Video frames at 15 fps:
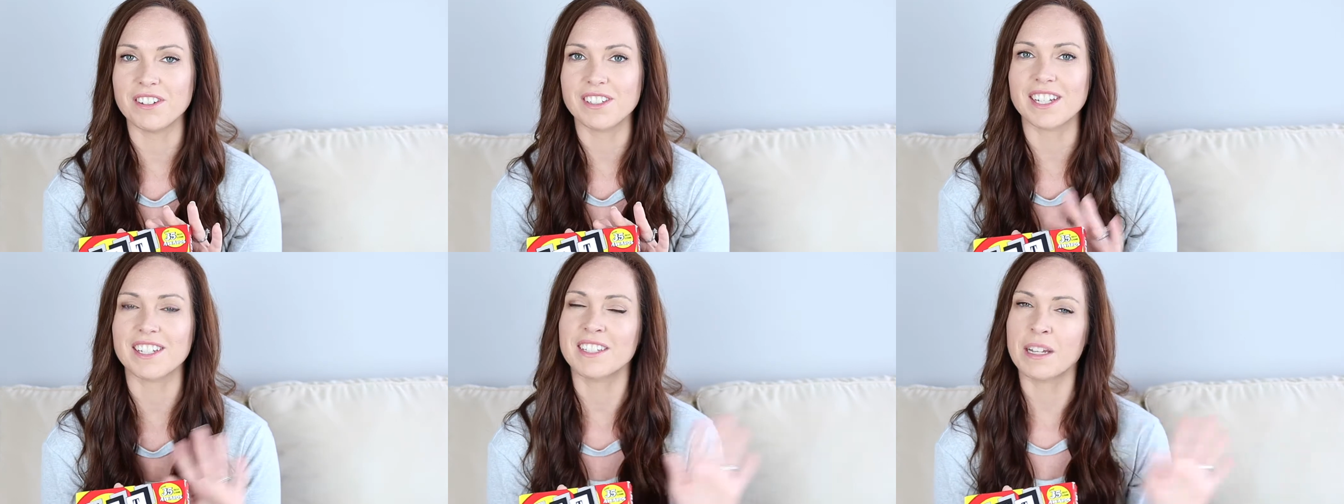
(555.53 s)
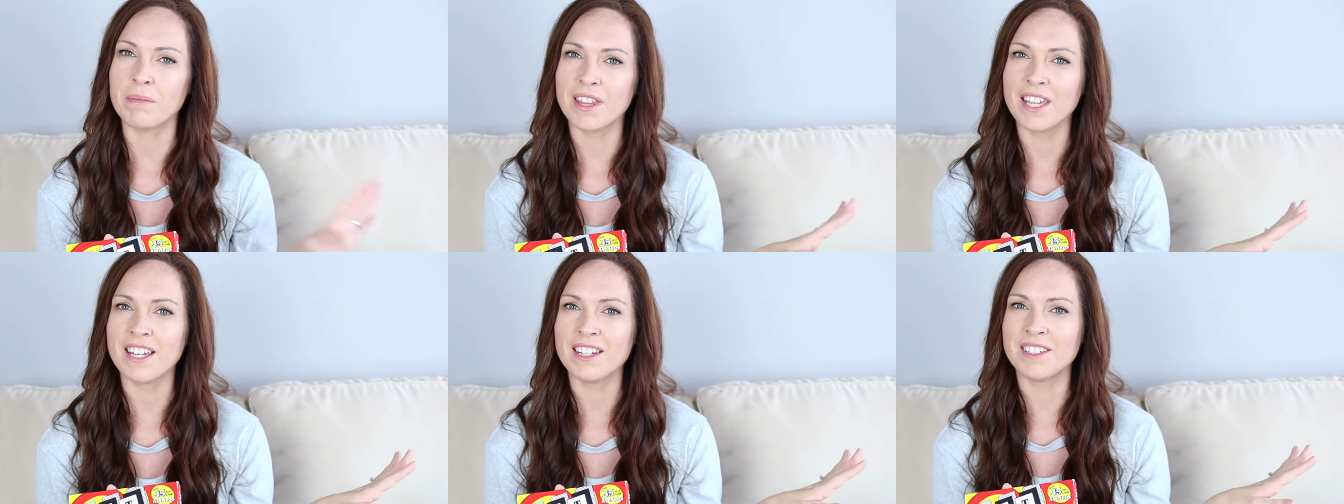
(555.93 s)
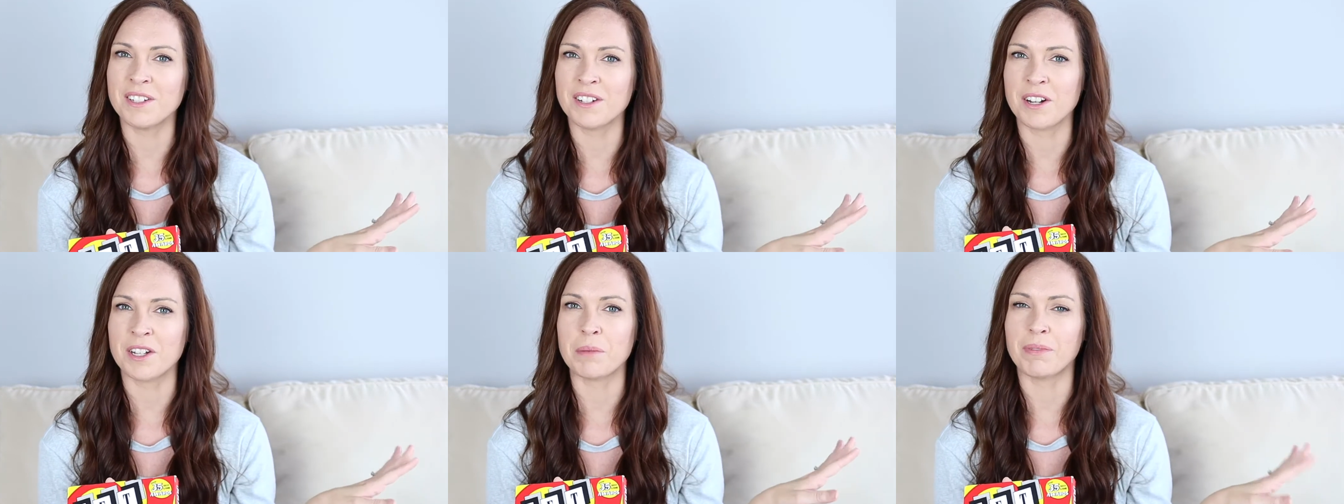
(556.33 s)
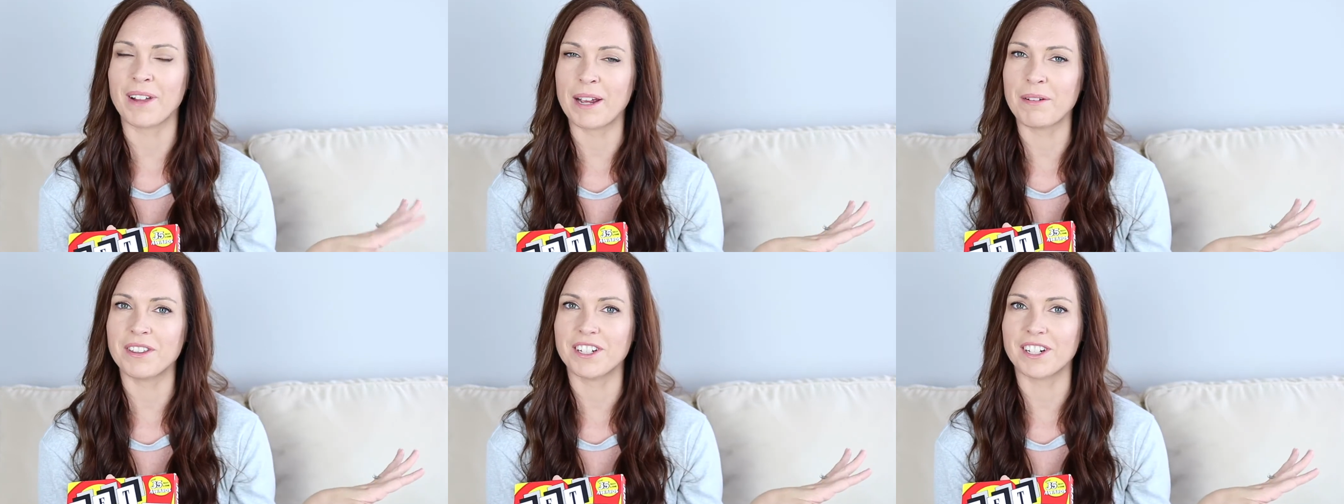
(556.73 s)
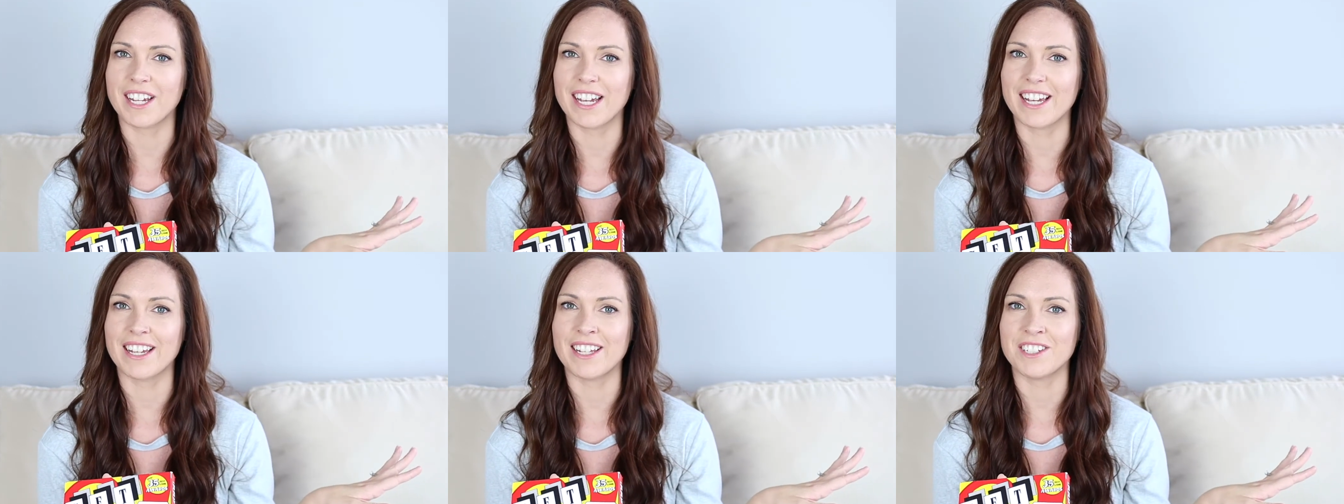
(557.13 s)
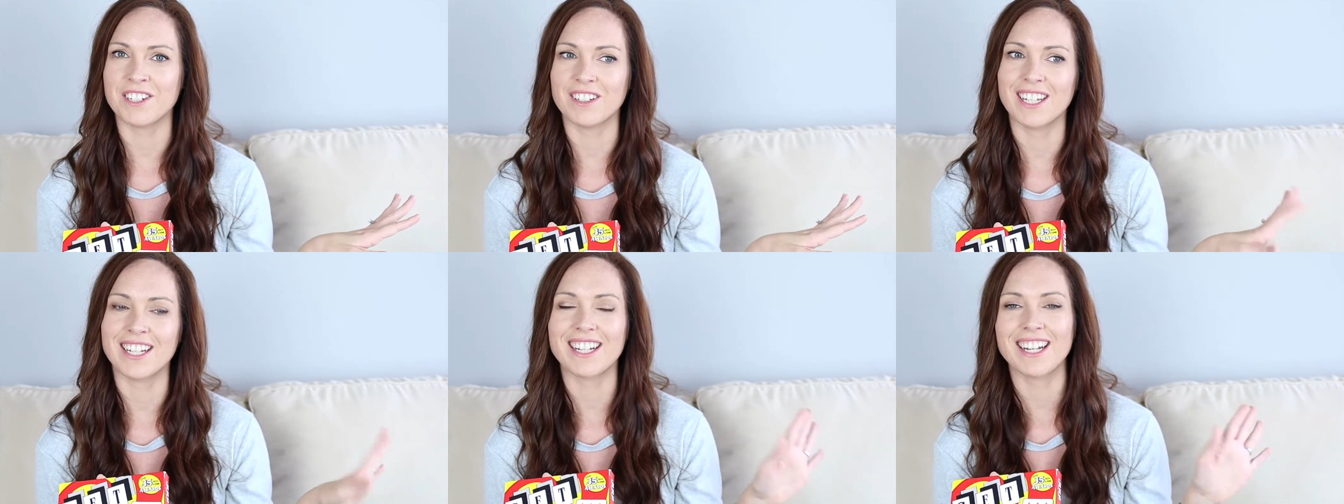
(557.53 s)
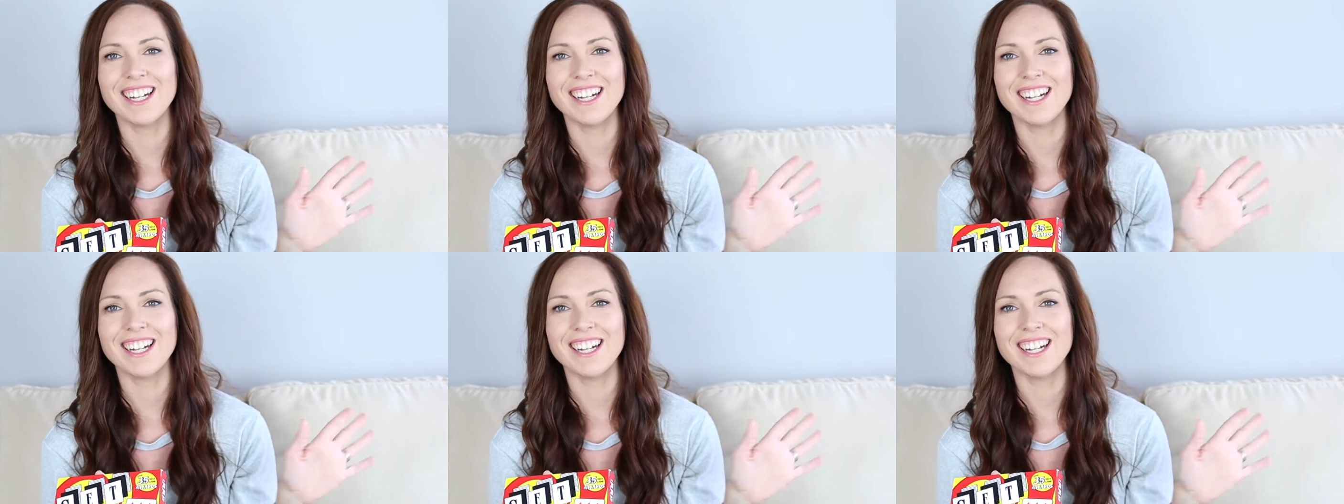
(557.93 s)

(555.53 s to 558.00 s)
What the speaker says: Like some of these, you know, you play with your kids, you're like,